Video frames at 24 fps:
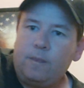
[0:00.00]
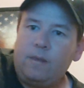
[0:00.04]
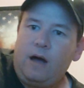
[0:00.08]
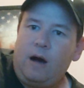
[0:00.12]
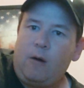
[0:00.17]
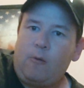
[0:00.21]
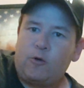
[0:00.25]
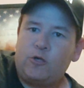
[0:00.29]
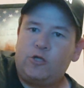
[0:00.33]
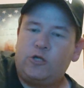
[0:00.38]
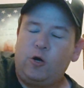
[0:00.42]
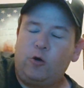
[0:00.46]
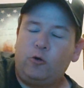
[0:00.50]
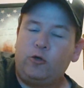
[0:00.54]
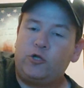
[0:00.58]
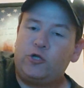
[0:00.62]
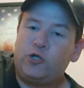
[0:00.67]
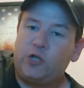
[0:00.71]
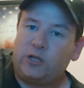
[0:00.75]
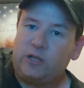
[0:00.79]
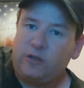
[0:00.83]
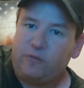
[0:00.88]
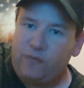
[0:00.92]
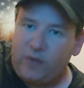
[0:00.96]
I was told to
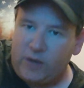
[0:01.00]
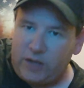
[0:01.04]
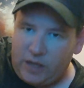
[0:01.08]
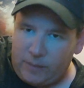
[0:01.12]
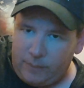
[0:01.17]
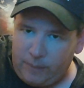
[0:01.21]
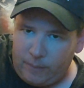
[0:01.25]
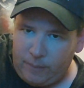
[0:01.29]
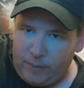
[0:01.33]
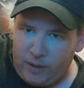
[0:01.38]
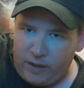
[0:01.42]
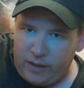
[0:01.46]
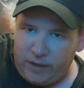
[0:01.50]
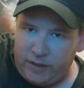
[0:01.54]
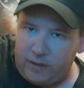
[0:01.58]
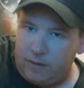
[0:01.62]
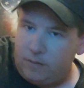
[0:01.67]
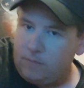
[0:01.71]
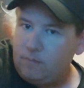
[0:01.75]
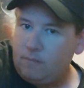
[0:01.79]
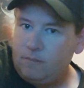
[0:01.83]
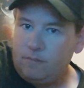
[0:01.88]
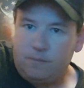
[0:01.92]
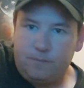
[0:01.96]
shut the fuck up about
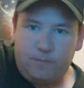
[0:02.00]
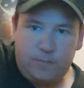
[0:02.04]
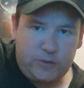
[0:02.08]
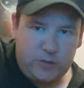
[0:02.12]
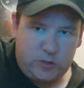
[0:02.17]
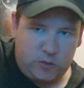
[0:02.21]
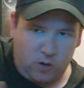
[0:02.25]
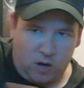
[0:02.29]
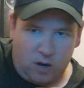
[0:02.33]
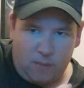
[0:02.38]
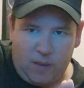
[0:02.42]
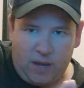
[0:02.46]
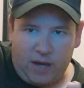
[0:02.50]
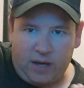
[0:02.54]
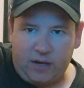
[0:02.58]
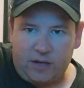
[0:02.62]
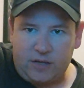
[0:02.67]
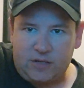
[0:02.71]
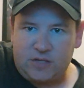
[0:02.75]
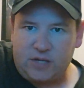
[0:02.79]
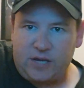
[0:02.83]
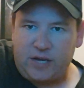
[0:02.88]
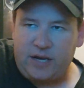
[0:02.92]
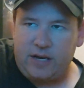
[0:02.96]
it, so I'm not going
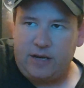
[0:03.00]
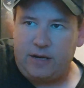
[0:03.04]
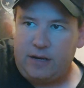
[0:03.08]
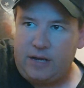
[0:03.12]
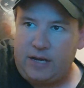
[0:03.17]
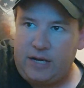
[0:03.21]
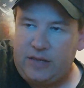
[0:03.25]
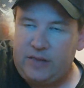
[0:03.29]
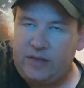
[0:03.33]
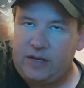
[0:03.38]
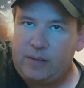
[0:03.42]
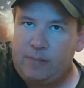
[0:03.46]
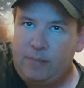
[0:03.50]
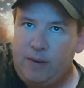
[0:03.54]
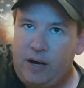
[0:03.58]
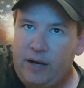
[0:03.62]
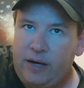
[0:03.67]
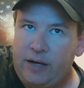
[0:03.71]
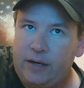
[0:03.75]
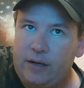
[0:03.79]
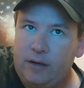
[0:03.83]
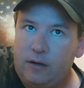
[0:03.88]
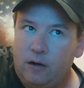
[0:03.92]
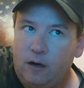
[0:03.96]
to say anything
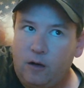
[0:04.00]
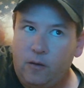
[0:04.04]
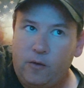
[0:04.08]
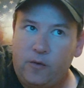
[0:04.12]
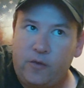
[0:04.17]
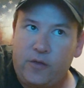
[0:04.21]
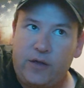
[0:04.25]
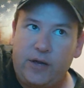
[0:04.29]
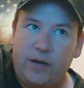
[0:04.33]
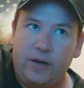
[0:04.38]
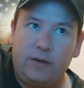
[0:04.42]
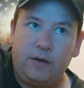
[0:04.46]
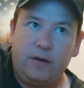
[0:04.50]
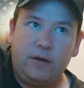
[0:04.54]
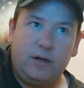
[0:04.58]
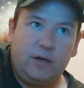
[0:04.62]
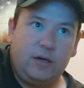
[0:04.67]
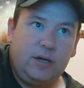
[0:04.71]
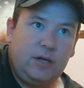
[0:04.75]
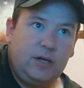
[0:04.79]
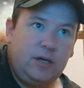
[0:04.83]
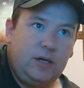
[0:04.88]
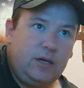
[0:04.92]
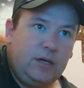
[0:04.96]
about it other than
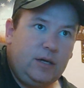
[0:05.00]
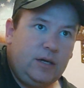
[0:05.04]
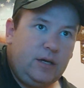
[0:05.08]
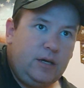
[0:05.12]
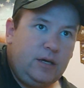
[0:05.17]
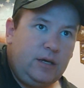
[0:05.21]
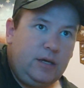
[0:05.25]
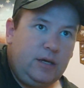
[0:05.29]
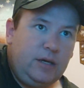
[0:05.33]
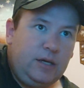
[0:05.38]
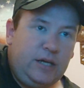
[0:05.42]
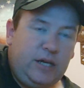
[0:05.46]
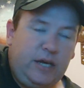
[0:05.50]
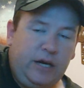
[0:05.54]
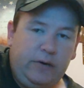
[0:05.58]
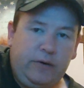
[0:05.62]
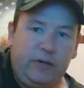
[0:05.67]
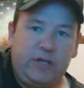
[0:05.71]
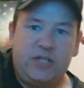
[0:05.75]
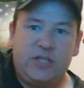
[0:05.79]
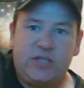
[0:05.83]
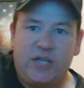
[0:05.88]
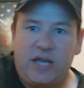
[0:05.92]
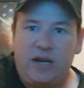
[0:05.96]
here
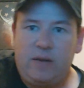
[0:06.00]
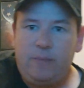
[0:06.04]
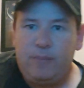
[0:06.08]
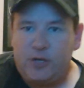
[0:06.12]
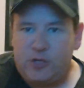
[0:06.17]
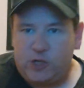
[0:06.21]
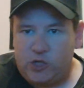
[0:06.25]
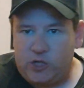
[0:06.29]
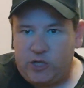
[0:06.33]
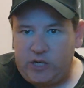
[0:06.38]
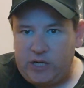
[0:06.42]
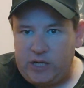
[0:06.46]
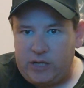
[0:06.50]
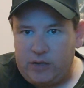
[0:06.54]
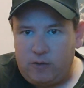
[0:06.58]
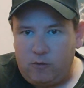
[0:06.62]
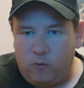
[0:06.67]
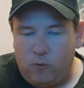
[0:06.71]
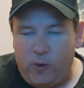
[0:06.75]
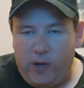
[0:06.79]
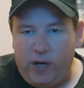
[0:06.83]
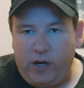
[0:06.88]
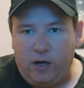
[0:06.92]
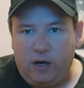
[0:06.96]
in the state of Michigan,
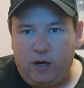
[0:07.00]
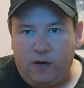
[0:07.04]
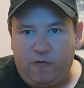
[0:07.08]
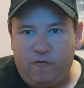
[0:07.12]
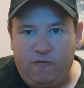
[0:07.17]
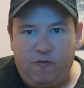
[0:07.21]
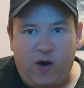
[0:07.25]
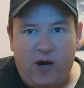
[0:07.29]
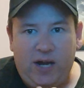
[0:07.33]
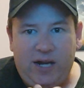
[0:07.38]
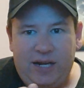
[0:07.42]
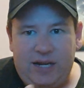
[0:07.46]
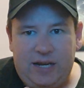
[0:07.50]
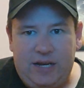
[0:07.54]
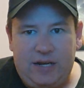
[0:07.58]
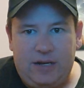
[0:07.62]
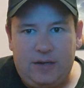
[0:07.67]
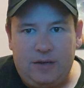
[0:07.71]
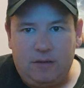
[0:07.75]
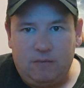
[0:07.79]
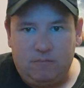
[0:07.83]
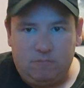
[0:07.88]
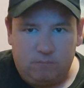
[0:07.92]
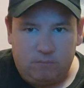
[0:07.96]
we are
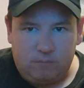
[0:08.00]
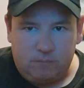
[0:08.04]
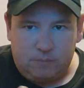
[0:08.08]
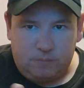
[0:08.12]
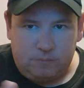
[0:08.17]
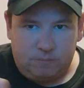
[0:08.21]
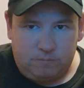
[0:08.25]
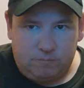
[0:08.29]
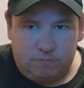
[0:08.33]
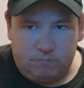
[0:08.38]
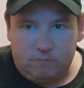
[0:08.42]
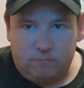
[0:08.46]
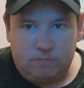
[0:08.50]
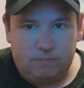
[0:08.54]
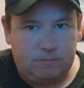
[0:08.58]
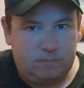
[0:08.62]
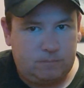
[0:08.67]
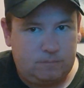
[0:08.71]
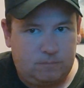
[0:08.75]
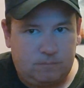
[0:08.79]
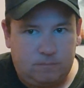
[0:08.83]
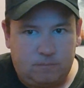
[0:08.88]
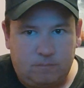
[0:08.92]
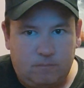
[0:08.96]
fighting
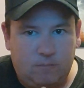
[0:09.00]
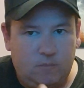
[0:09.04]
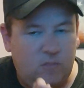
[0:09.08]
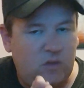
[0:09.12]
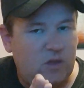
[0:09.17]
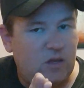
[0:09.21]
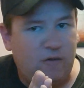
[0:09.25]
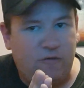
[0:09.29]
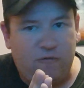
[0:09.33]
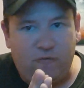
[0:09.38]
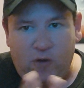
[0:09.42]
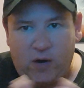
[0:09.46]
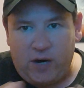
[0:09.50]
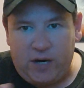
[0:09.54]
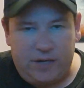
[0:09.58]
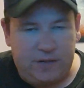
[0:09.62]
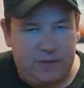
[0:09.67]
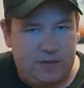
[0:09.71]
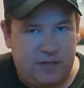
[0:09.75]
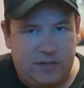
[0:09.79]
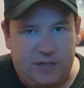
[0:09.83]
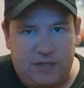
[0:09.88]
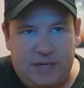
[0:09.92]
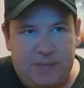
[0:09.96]
the
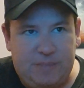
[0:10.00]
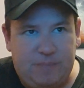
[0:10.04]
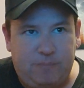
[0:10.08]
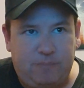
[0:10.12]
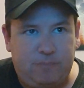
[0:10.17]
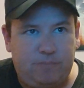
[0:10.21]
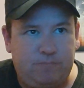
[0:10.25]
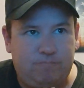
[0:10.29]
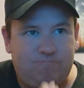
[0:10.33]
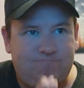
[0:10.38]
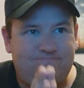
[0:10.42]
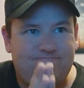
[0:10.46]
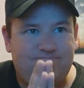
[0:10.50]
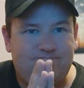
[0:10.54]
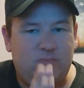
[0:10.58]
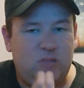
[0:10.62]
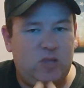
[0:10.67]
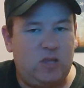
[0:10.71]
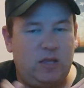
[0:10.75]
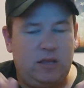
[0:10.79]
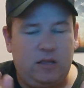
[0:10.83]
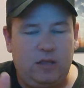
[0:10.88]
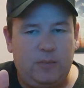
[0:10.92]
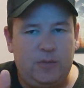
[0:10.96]
fight to keep...
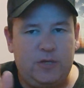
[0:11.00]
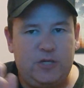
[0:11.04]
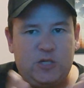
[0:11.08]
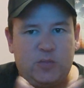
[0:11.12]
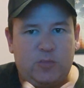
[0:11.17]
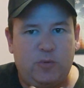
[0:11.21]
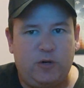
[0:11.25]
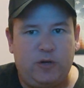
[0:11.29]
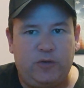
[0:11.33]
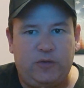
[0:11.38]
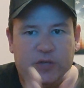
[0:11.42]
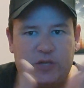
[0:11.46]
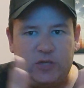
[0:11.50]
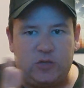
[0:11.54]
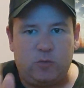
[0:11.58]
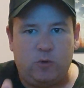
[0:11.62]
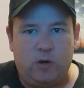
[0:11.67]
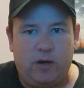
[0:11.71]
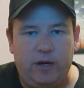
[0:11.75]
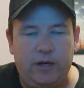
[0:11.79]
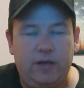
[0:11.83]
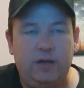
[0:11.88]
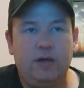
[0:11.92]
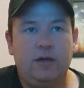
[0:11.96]
Let me just put it this
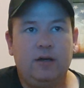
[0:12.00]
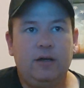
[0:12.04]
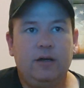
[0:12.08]
way.